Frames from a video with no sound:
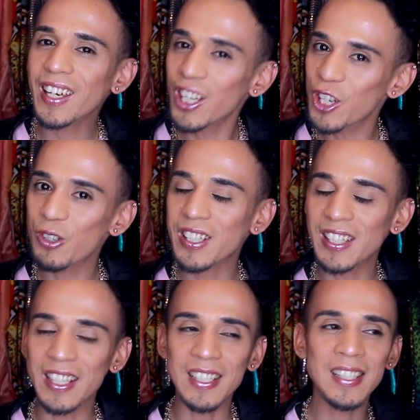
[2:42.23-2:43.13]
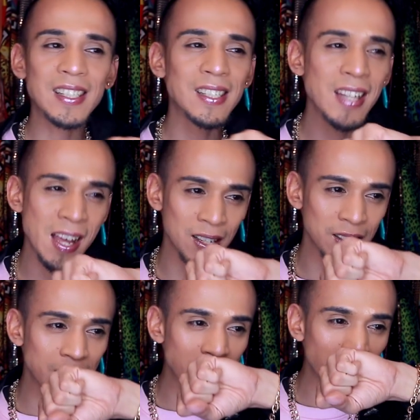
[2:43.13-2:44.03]
interesting
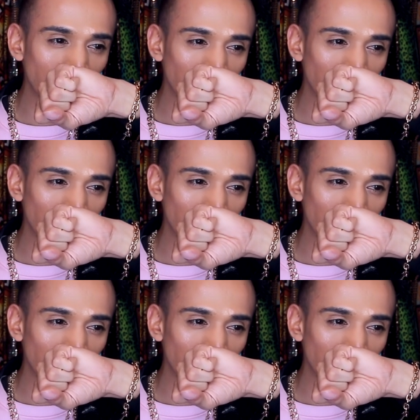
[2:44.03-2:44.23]
scent.